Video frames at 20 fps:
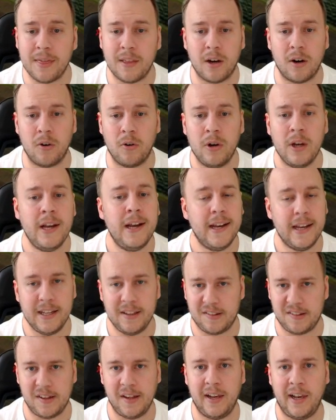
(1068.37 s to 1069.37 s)
though
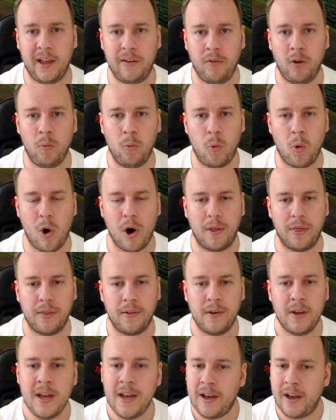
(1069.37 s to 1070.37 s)
it's in level 1.
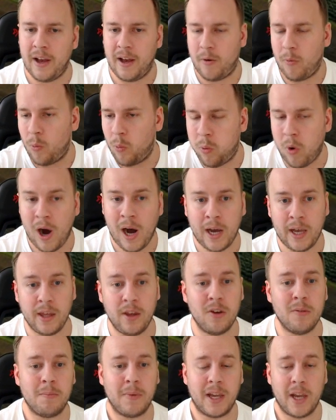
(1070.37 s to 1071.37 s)
Why,
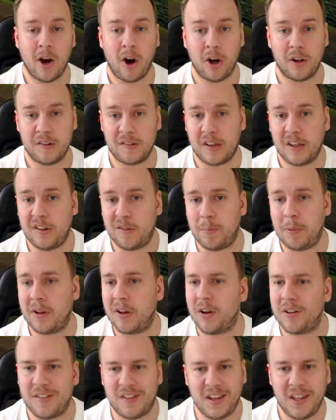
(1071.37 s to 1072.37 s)
you may ask? It's
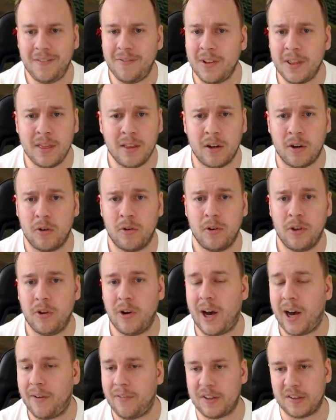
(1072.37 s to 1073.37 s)
because even though you
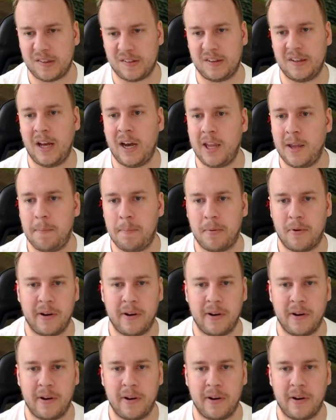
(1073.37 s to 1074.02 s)
have a sniper